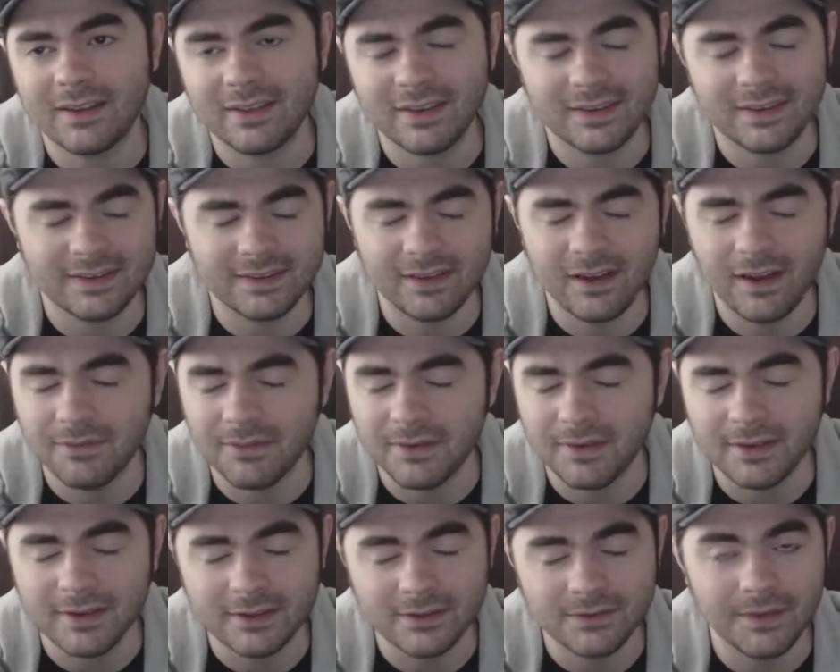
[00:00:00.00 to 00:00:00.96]
this stuff
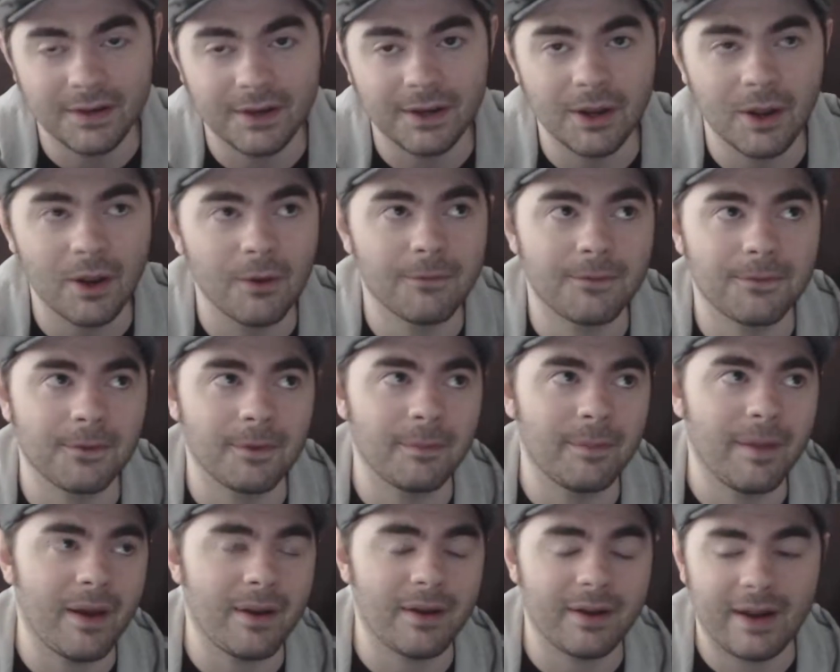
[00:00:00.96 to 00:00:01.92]
in this video for
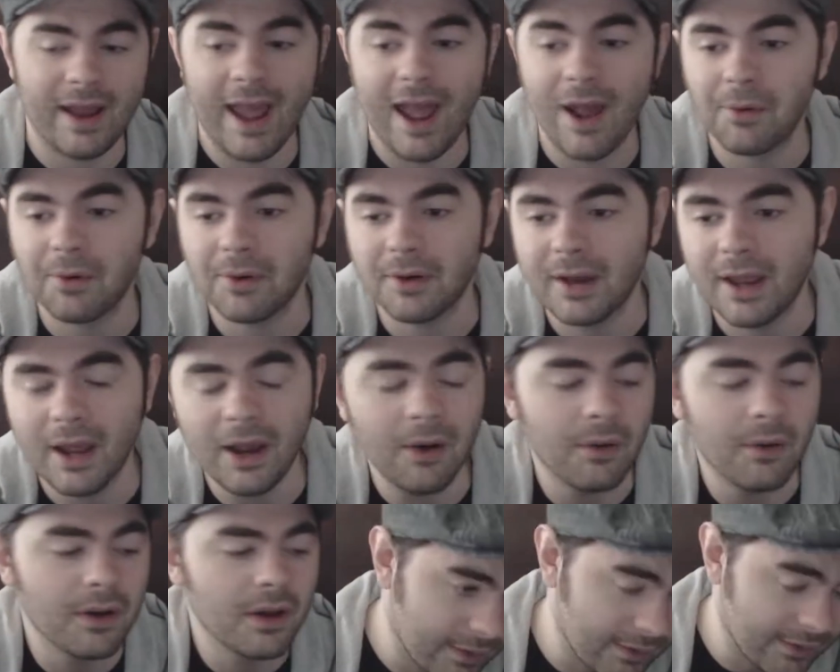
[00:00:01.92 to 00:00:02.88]
about an hour
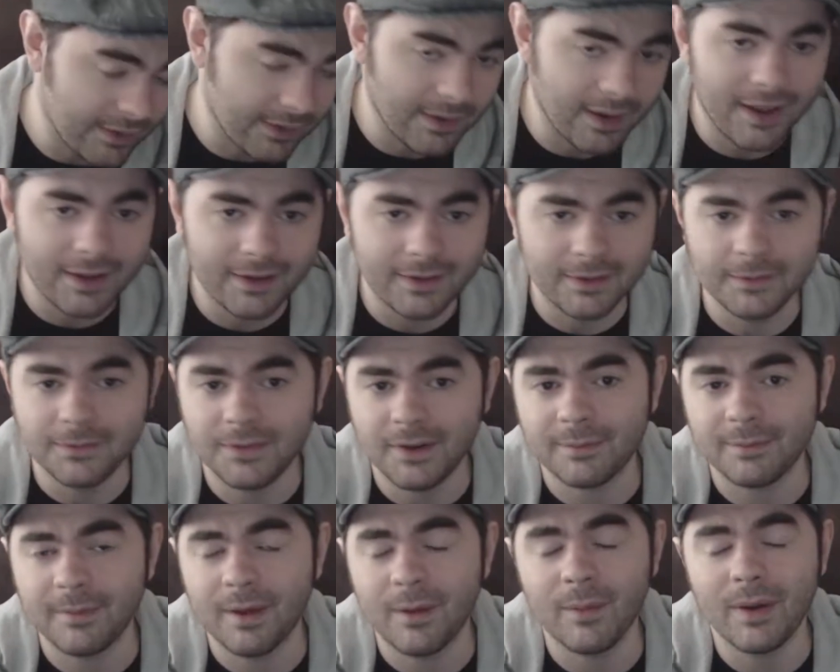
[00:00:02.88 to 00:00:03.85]
now, because I had to
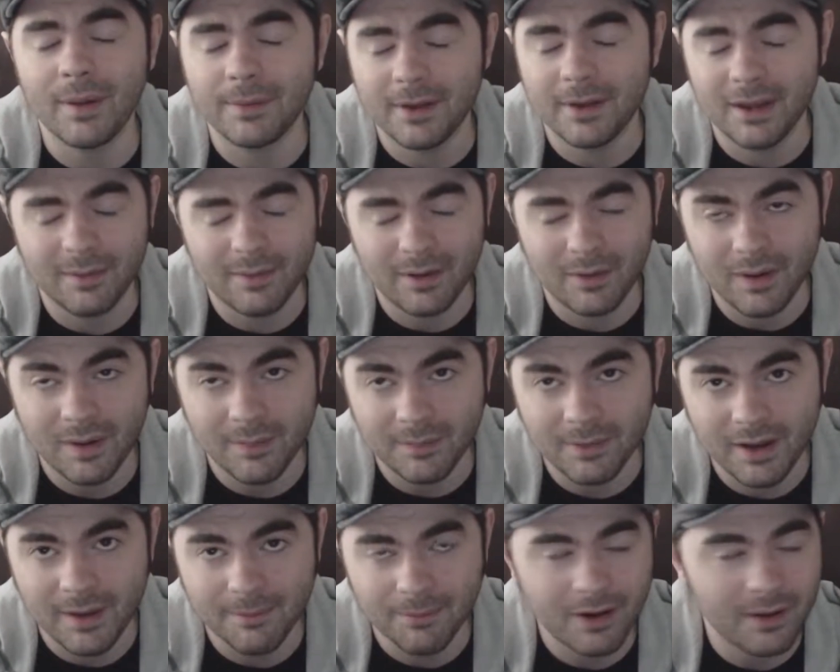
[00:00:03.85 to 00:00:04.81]
fix my webcam. I had a
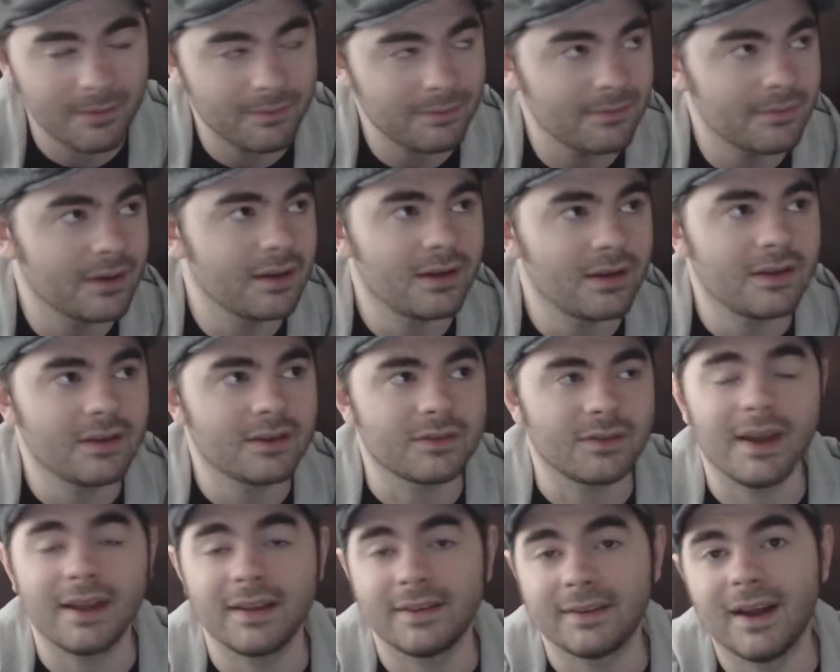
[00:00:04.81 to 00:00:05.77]
webcam problem,
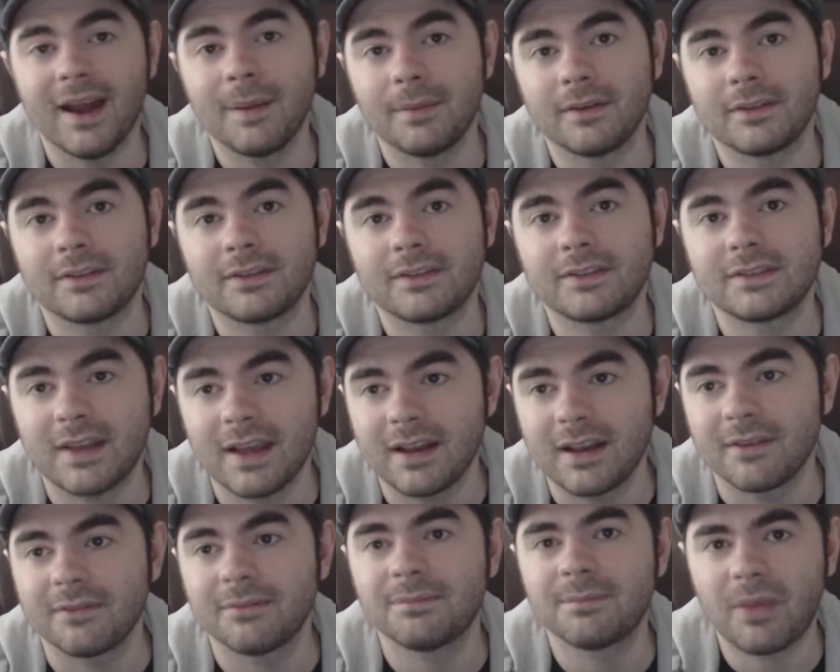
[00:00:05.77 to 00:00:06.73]
so I had time to
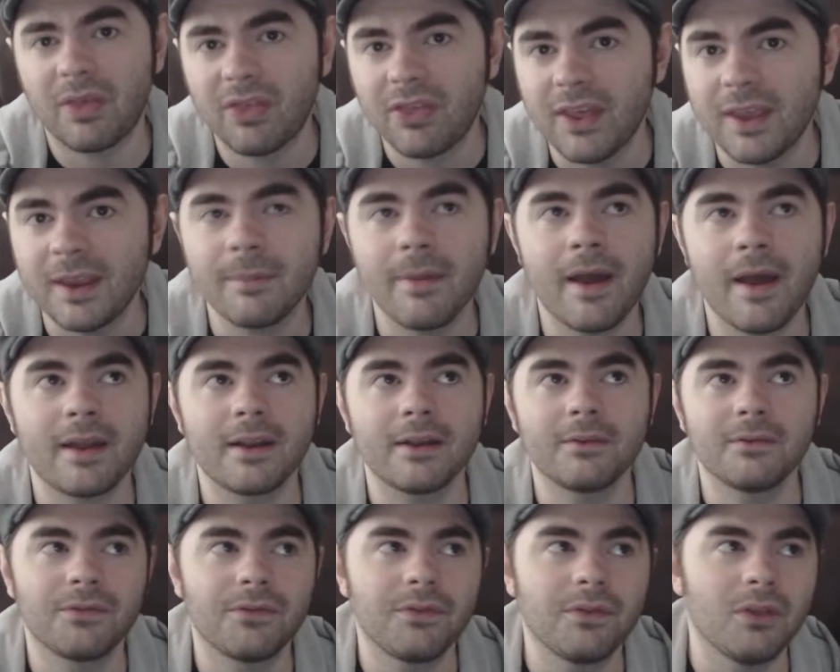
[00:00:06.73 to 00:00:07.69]
kind of think about
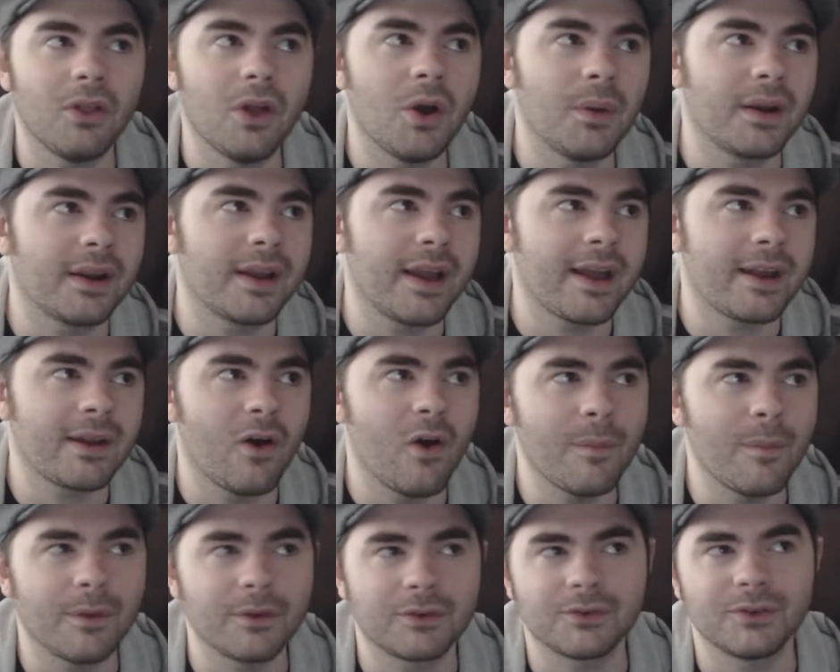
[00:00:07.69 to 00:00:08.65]
it and flow and kind of
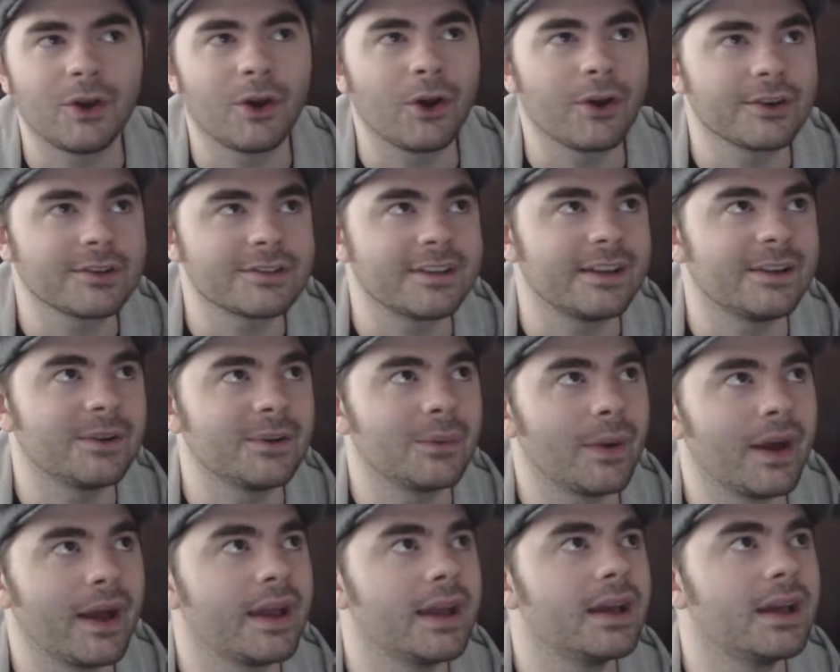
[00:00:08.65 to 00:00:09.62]
almost rehearse it in a
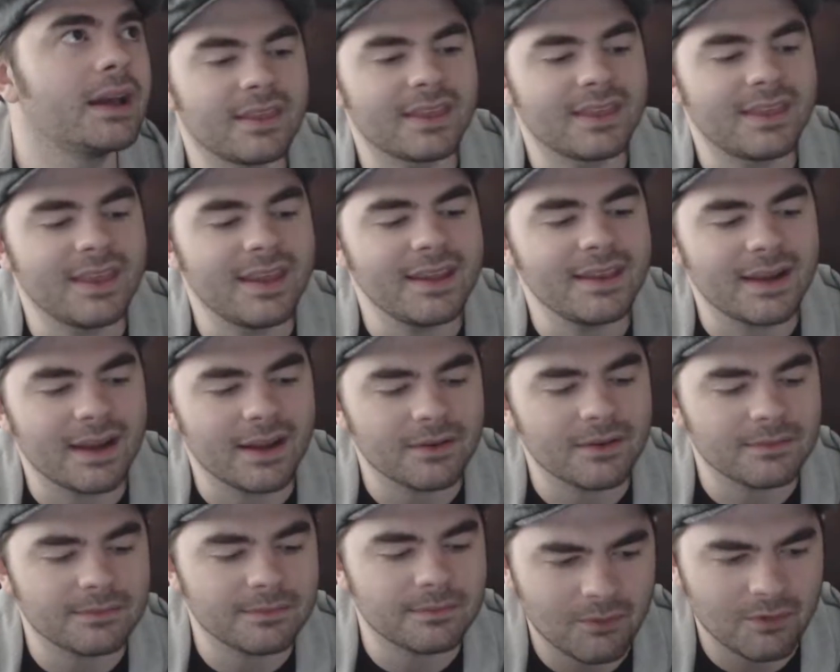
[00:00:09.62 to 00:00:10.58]
way. The thing that I
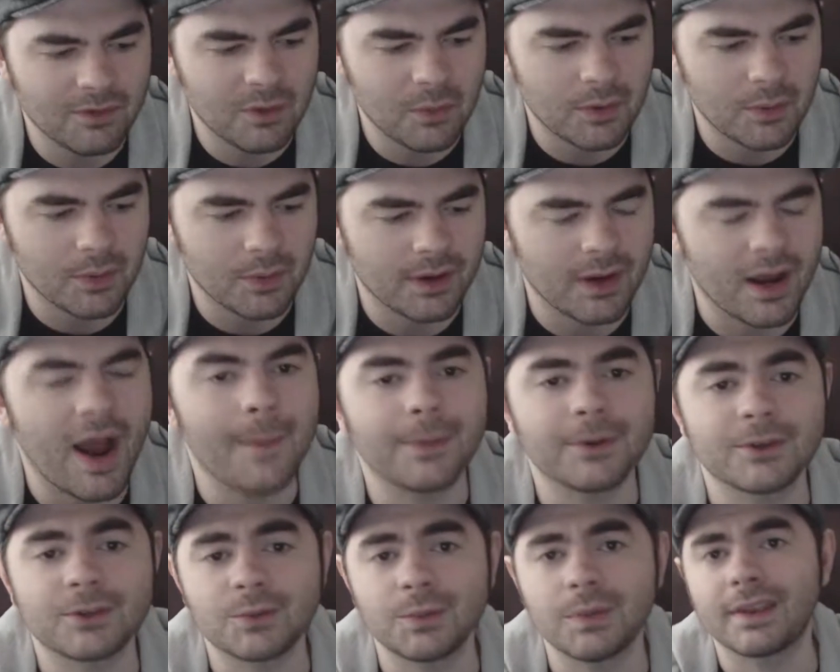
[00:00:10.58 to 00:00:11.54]
really want to
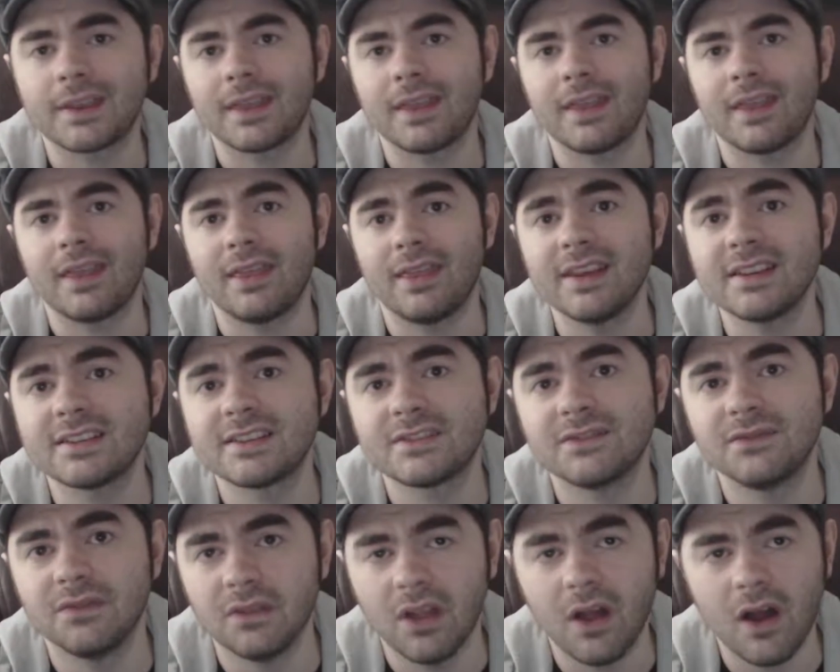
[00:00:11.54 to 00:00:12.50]
accomplish with this
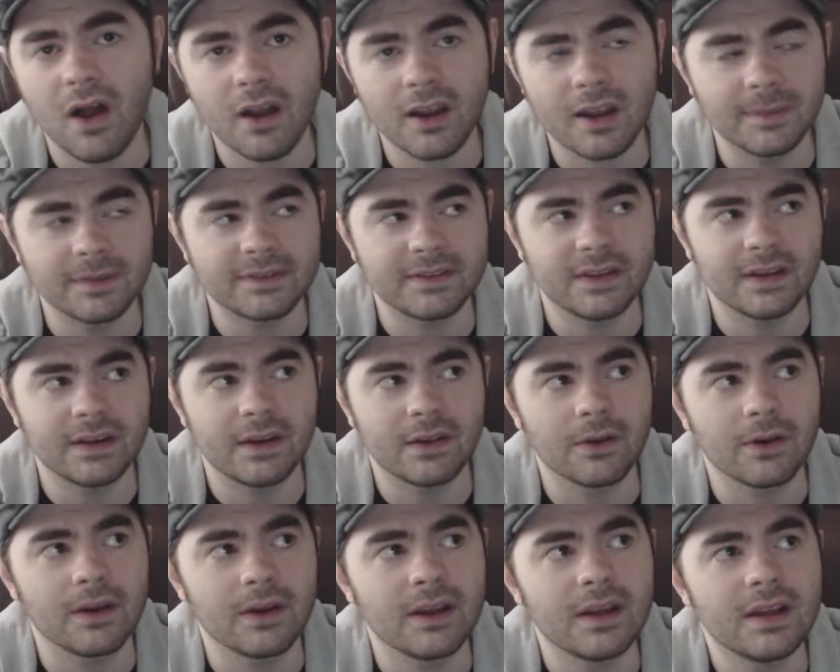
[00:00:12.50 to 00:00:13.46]
vlog in
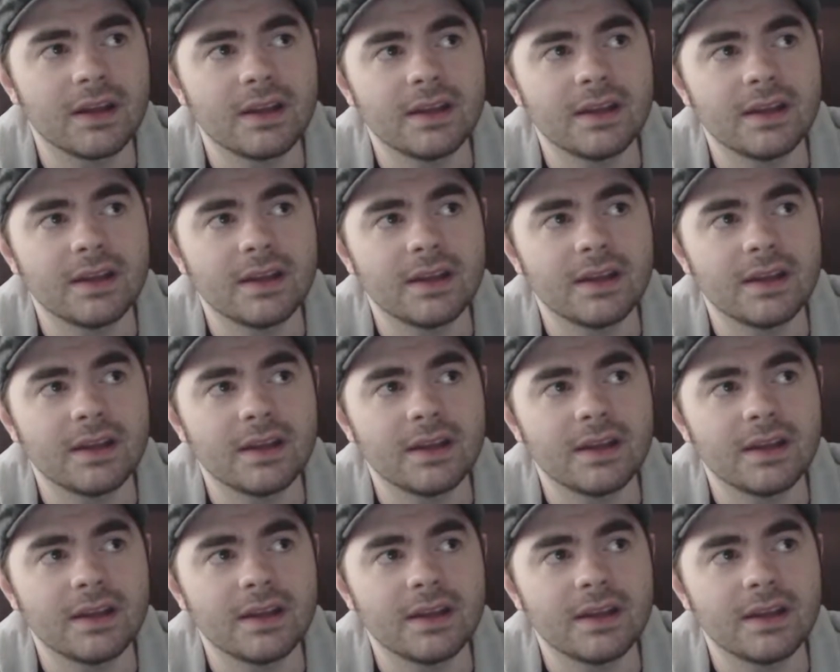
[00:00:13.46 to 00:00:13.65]
particular